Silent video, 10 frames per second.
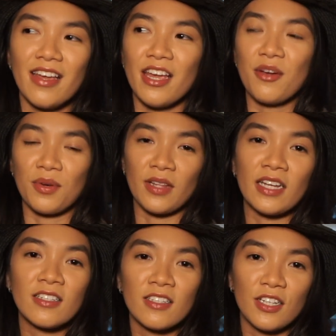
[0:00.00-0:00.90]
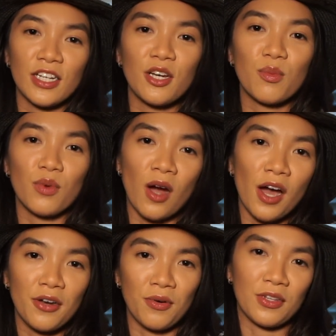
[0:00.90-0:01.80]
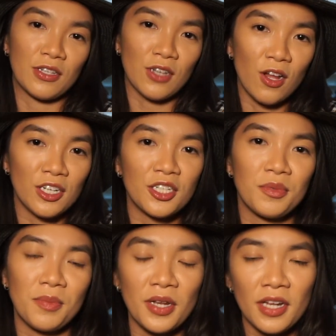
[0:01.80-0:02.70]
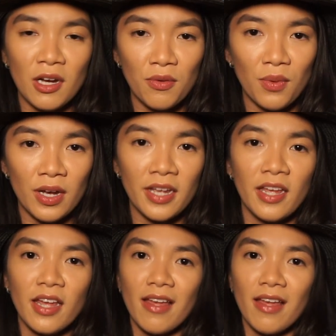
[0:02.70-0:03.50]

it relates to study abroad or the scholarship, depending on what